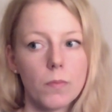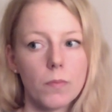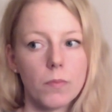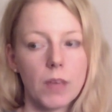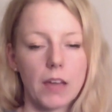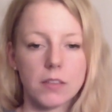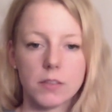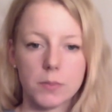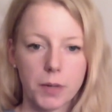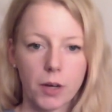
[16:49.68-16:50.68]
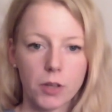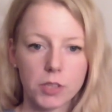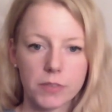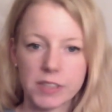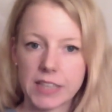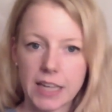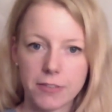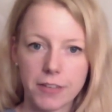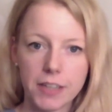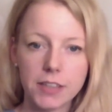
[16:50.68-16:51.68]
Yes, because of a sad
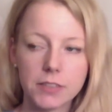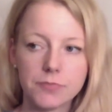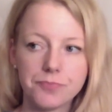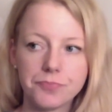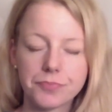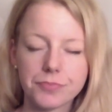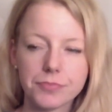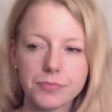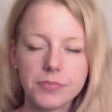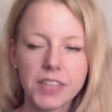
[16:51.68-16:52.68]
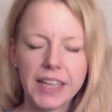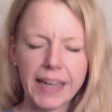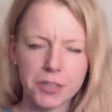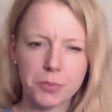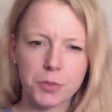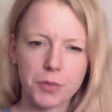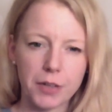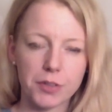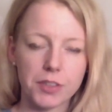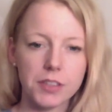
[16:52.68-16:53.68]
fact. I had to move
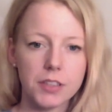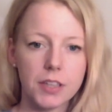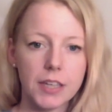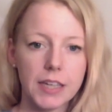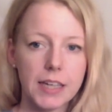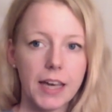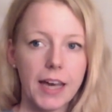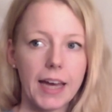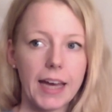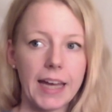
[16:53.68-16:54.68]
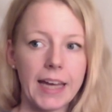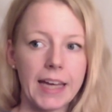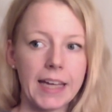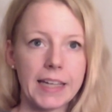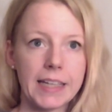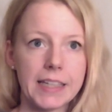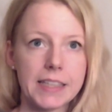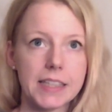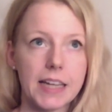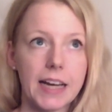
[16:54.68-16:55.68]
houses. And
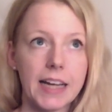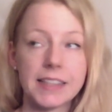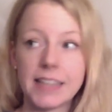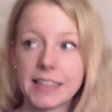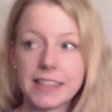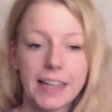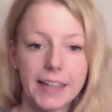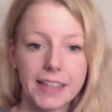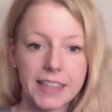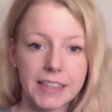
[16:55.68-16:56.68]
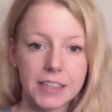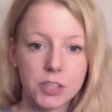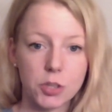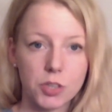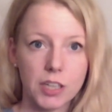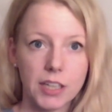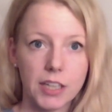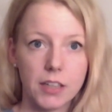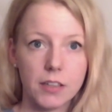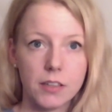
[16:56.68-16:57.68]
I sat here in a
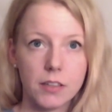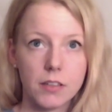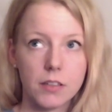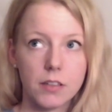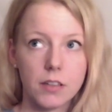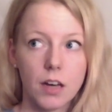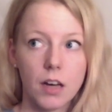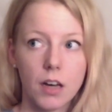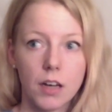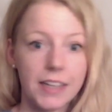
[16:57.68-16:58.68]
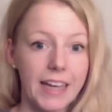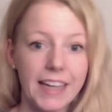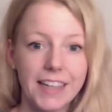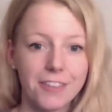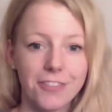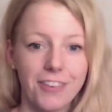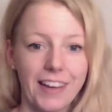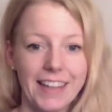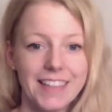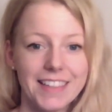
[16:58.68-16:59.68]
totally naked
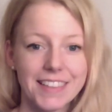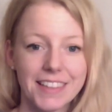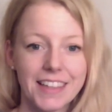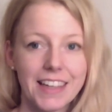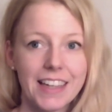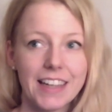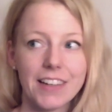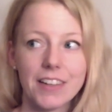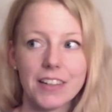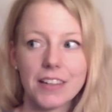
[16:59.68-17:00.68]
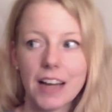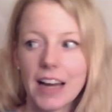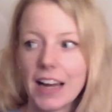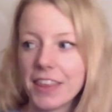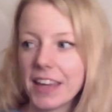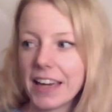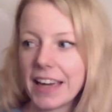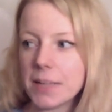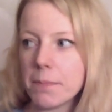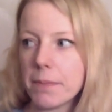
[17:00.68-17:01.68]
flat. I think I
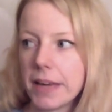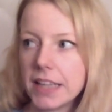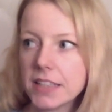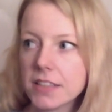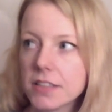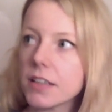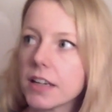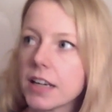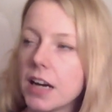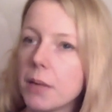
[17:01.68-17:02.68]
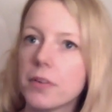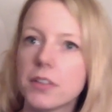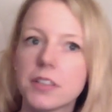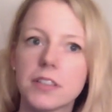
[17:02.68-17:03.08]
had a bed, a cupboard,